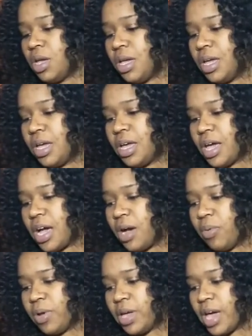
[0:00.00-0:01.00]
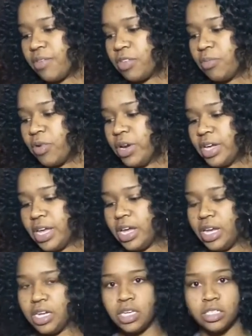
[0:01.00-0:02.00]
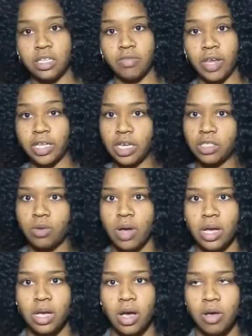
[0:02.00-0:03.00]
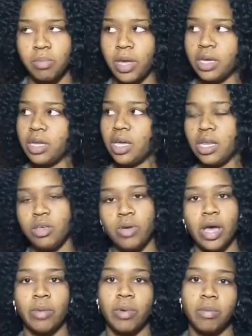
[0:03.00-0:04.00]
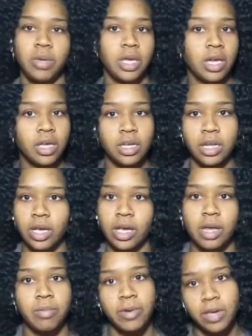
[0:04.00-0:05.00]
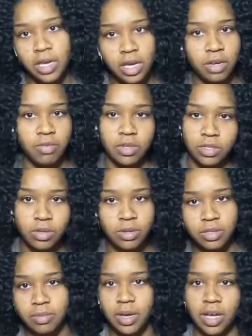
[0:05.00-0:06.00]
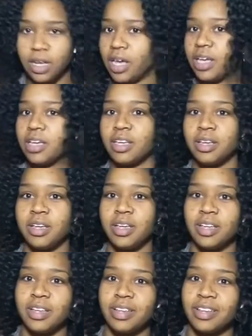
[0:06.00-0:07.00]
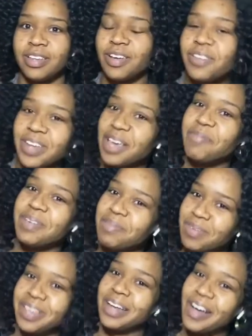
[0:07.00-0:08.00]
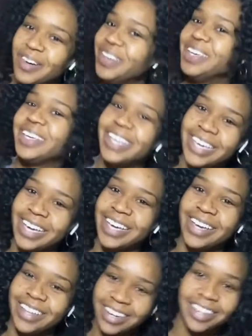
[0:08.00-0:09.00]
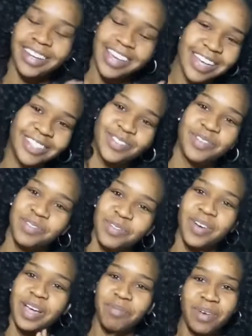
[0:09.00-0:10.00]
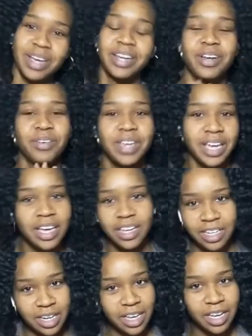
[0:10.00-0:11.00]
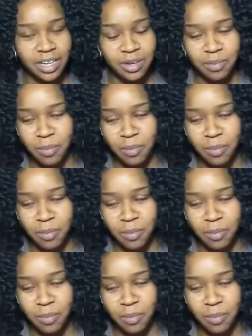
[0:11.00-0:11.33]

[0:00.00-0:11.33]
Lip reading: And I would have to bring candy and stuff like that. So I called him like, Daddy, you gotta bring me candy. Like, I gotta bring candy for school tomorrow. Like, don't let me be the only kid in the classroom who ain't bringing no candy, Daddy.